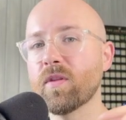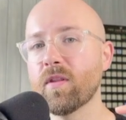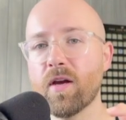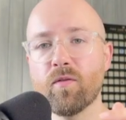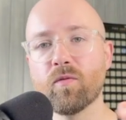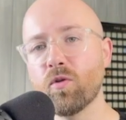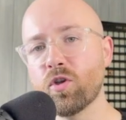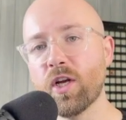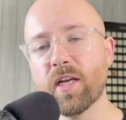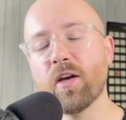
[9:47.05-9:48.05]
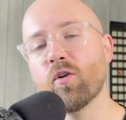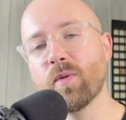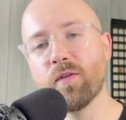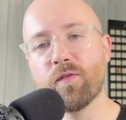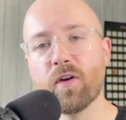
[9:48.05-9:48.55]
Now, go check it out. It'll be
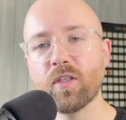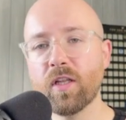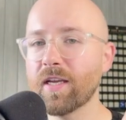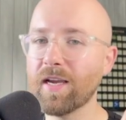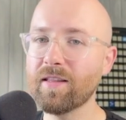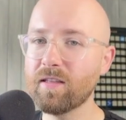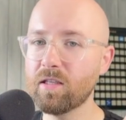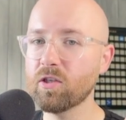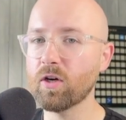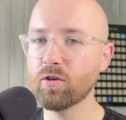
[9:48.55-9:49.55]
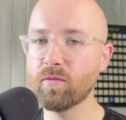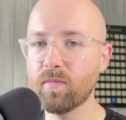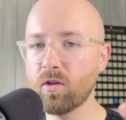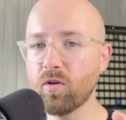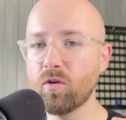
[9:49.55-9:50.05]
the first link in the description
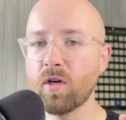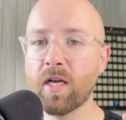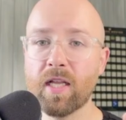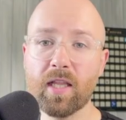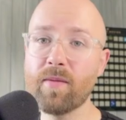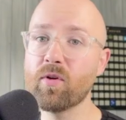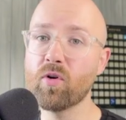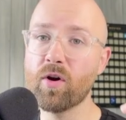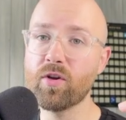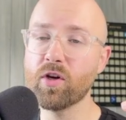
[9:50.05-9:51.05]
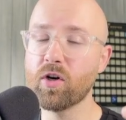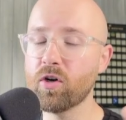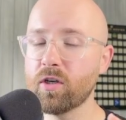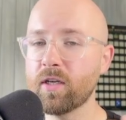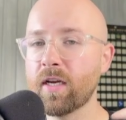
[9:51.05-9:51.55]
below. Let me know how you got
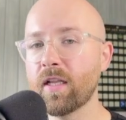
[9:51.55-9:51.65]
on.